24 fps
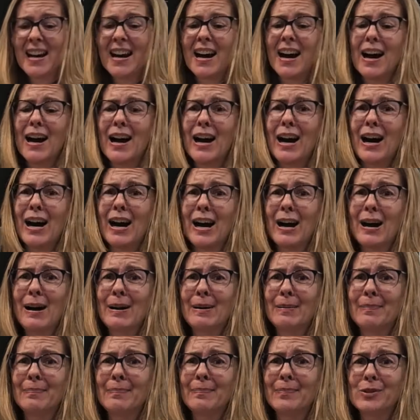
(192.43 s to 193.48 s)

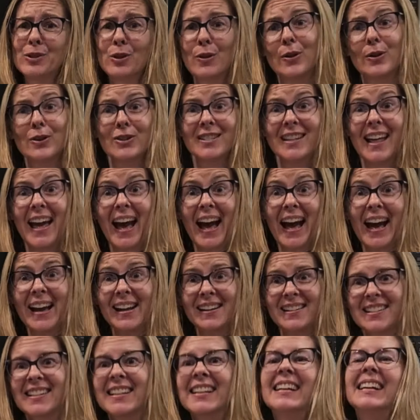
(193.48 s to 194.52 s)
So there's that.